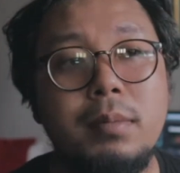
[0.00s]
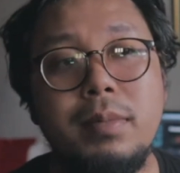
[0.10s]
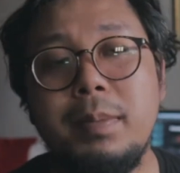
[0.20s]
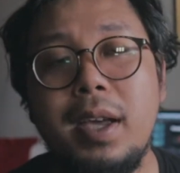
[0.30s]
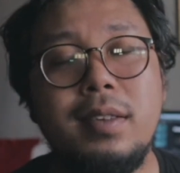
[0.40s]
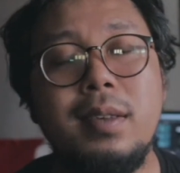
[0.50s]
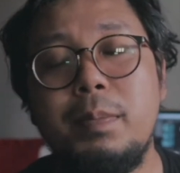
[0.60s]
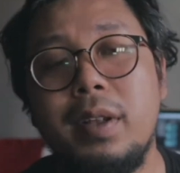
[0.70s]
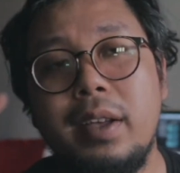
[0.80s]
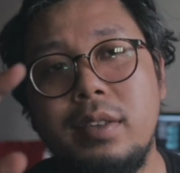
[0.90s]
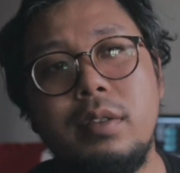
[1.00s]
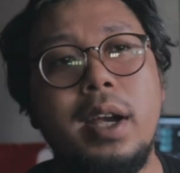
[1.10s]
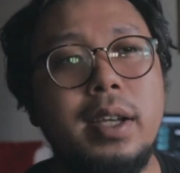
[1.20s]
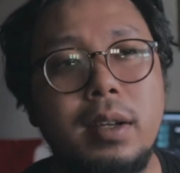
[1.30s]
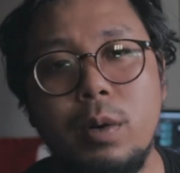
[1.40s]
Maybe as simple as
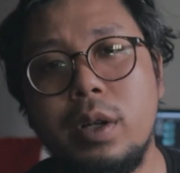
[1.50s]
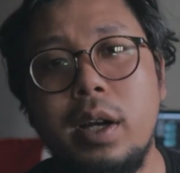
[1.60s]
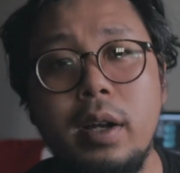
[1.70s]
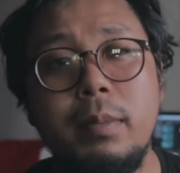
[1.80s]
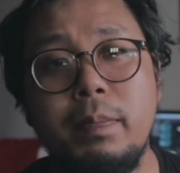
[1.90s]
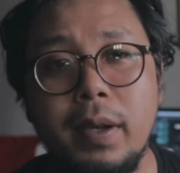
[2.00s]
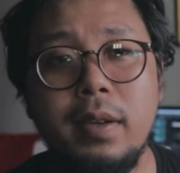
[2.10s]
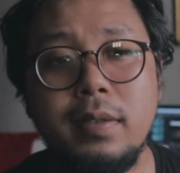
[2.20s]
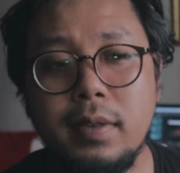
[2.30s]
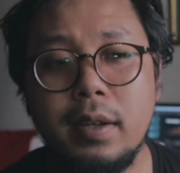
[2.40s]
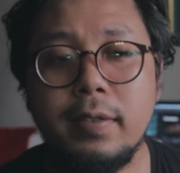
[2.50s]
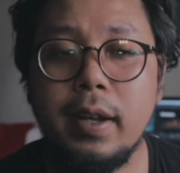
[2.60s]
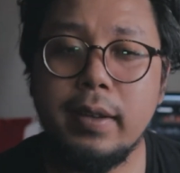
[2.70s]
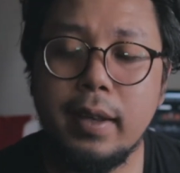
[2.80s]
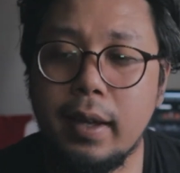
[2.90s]
dragging or cut and paste, stuff
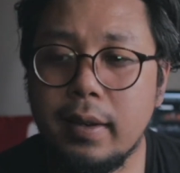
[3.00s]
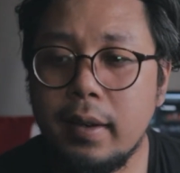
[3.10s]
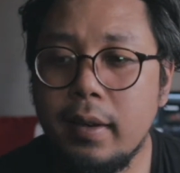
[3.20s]
like that.